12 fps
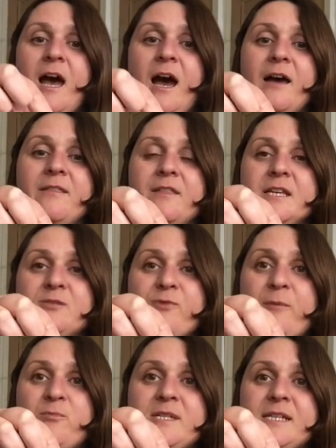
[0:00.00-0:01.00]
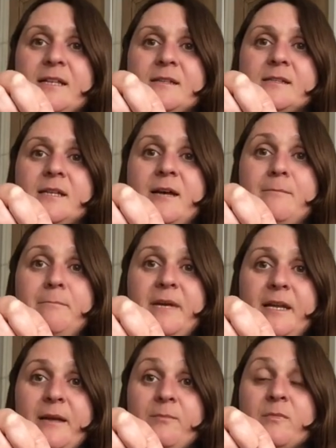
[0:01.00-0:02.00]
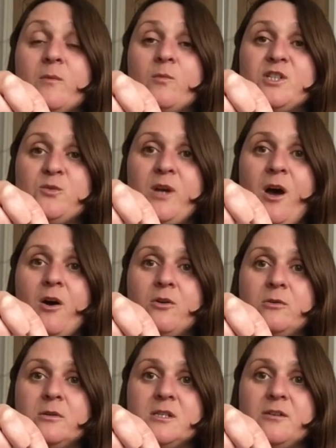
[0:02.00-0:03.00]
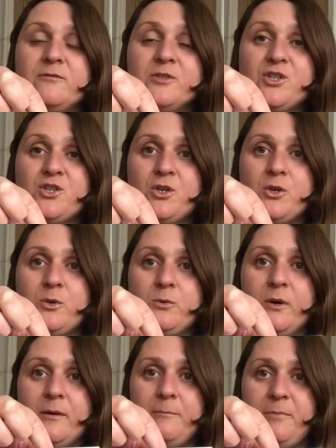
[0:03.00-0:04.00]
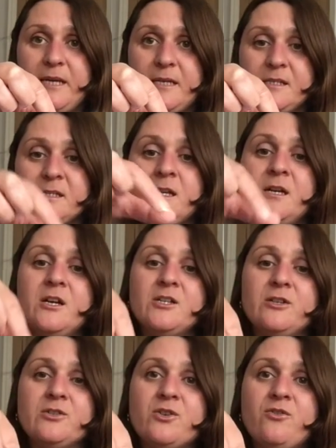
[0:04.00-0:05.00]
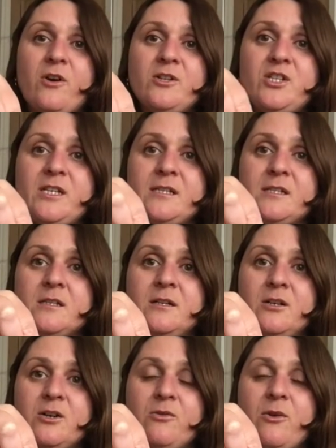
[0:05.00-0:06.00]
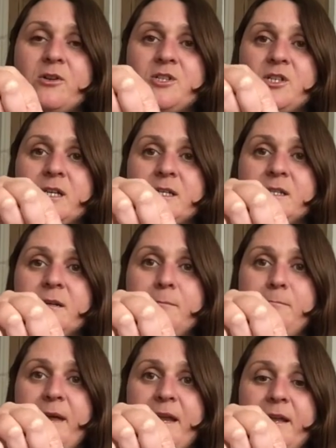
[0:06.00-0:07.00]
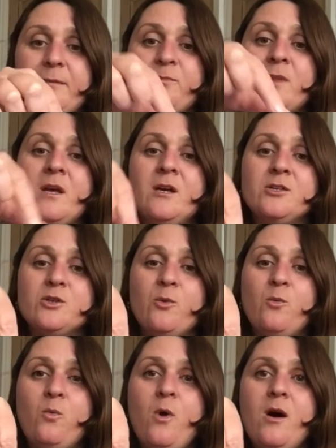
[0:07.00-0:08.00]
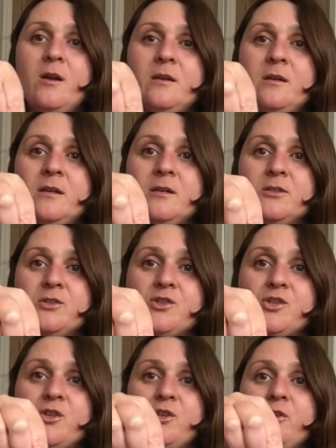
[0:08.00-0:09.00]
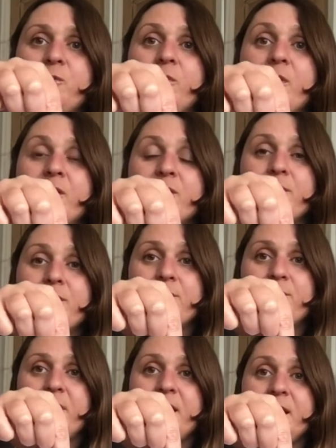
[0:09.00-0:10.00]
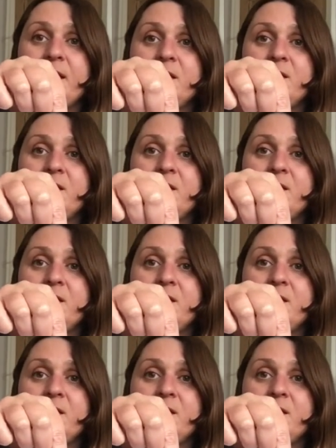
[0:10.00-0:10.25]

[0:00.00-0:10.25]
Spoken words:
and this represents a minim, which we hold for 2 beats. So it's crotchet, crotchet, minim. So 1, 2, 3,